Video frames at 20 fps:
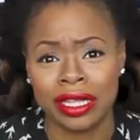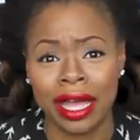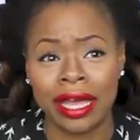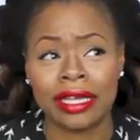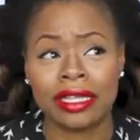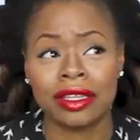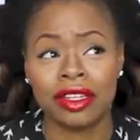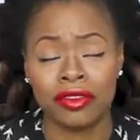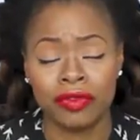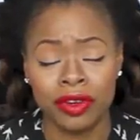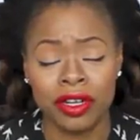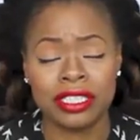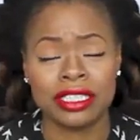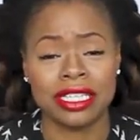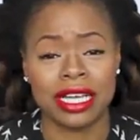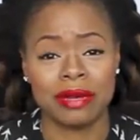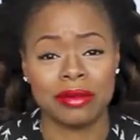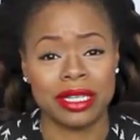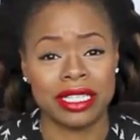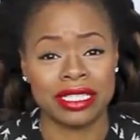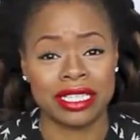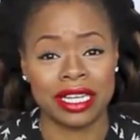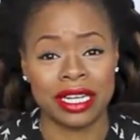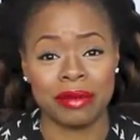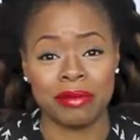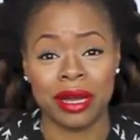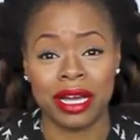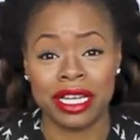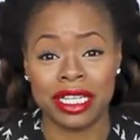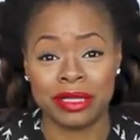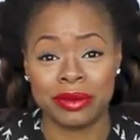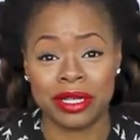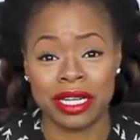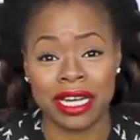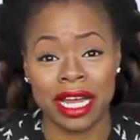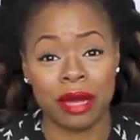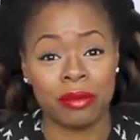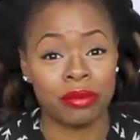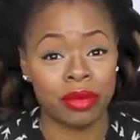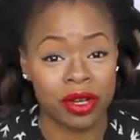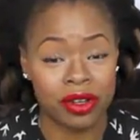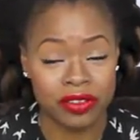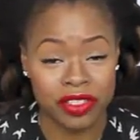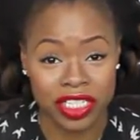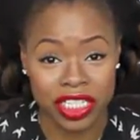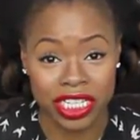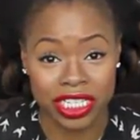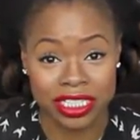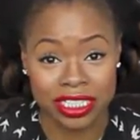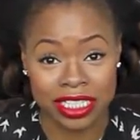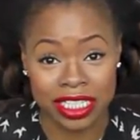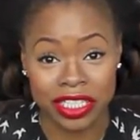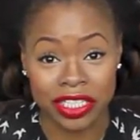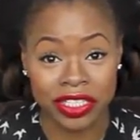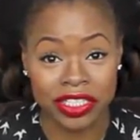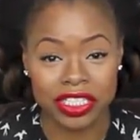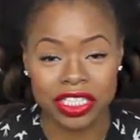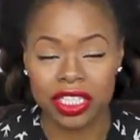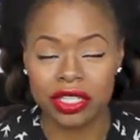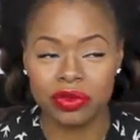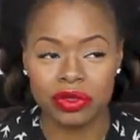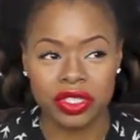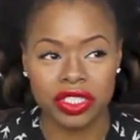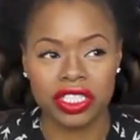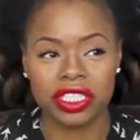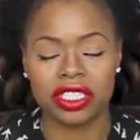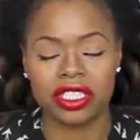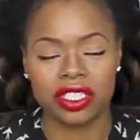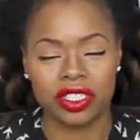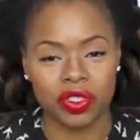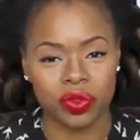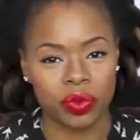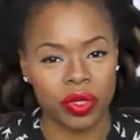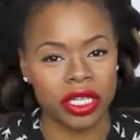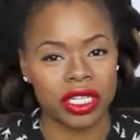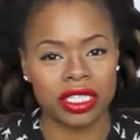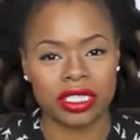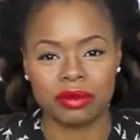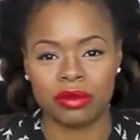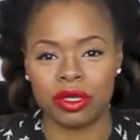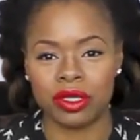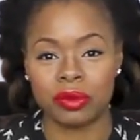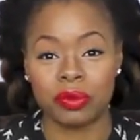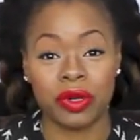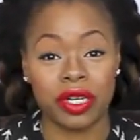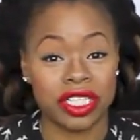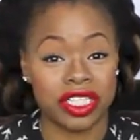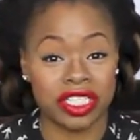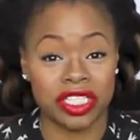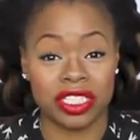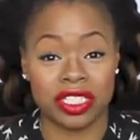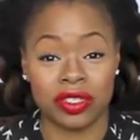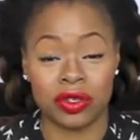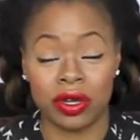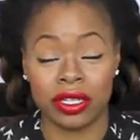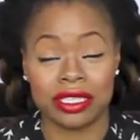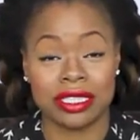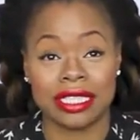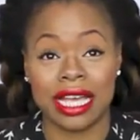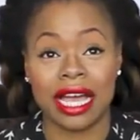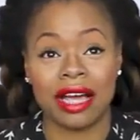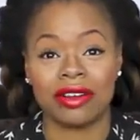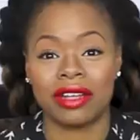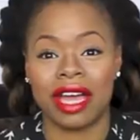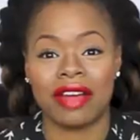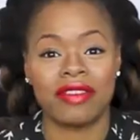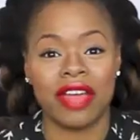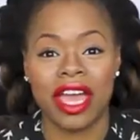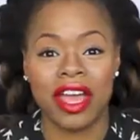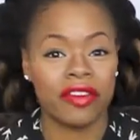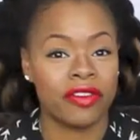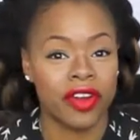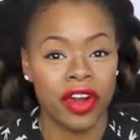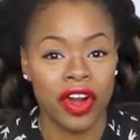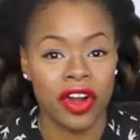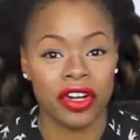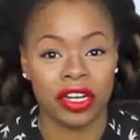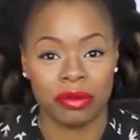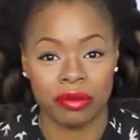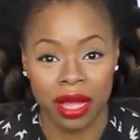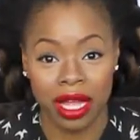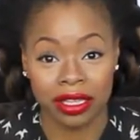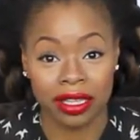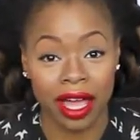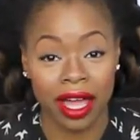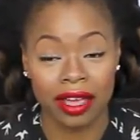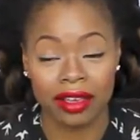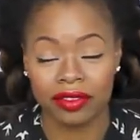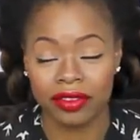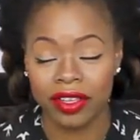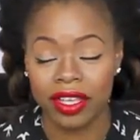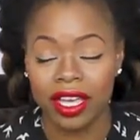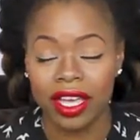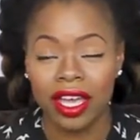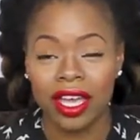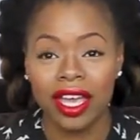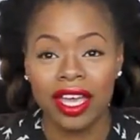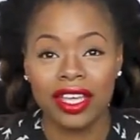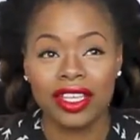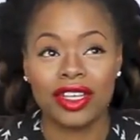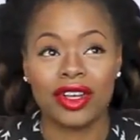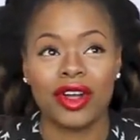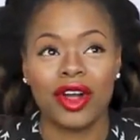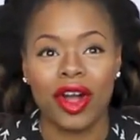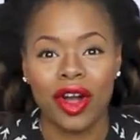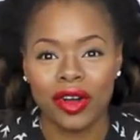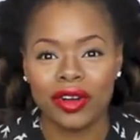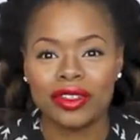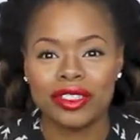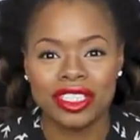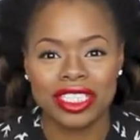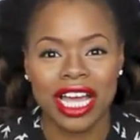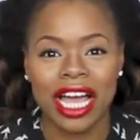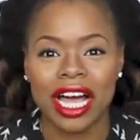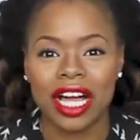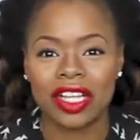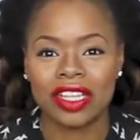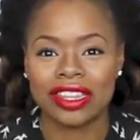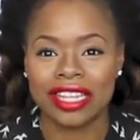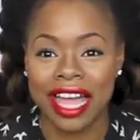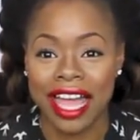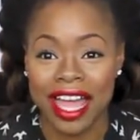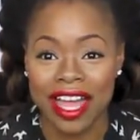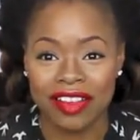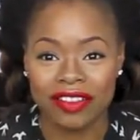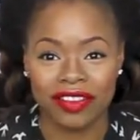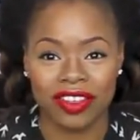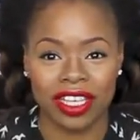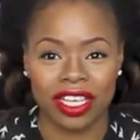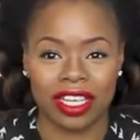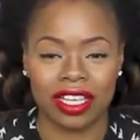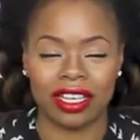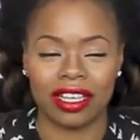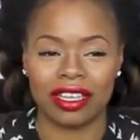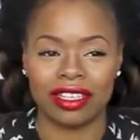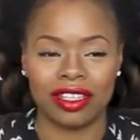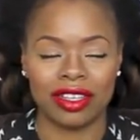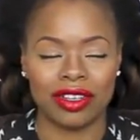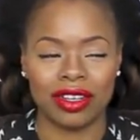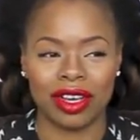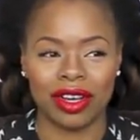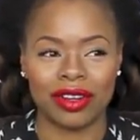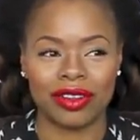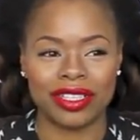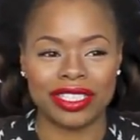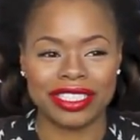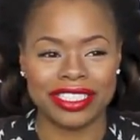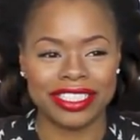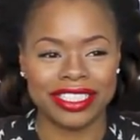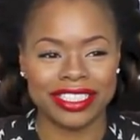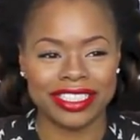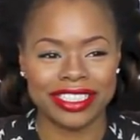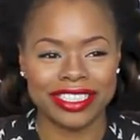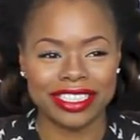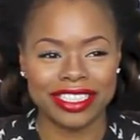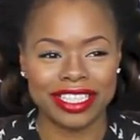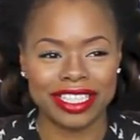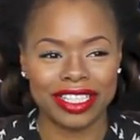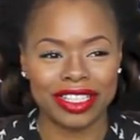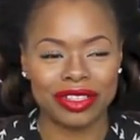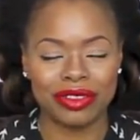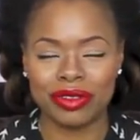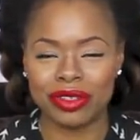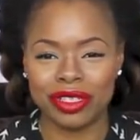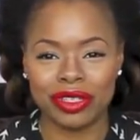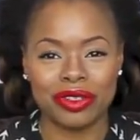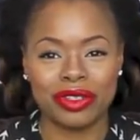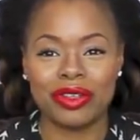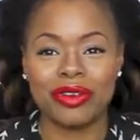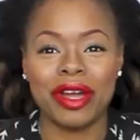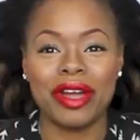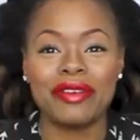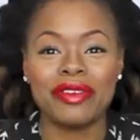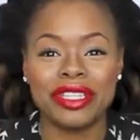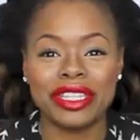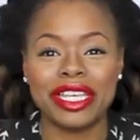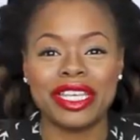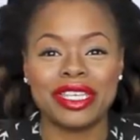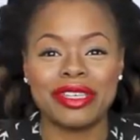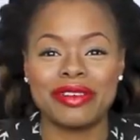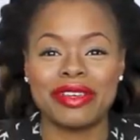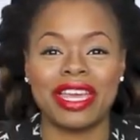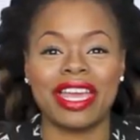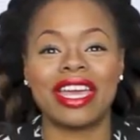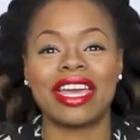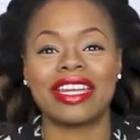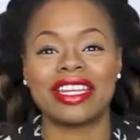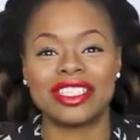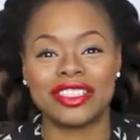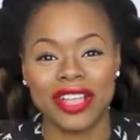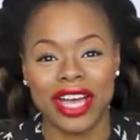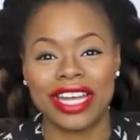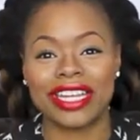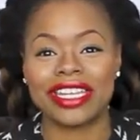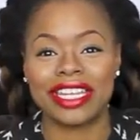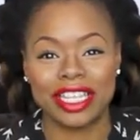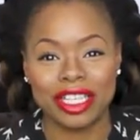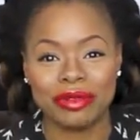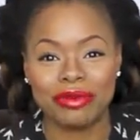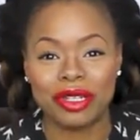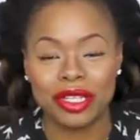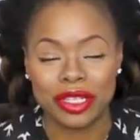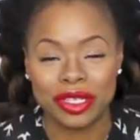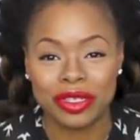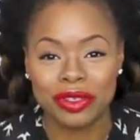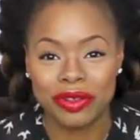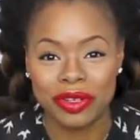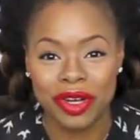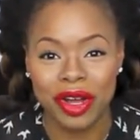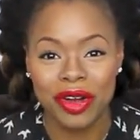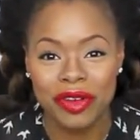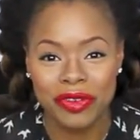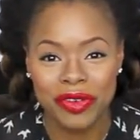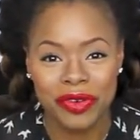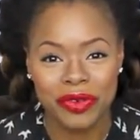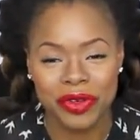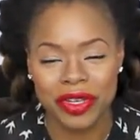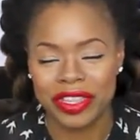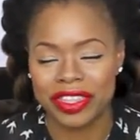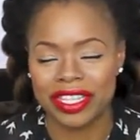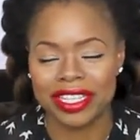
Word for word: Like, the first time he did it, my husband and I both shed tears. It was just the sweetest, most precious sound I've ever heard in my life. Your own child laughing, you know, it's just, you do everything you can to try to get him to do it over with.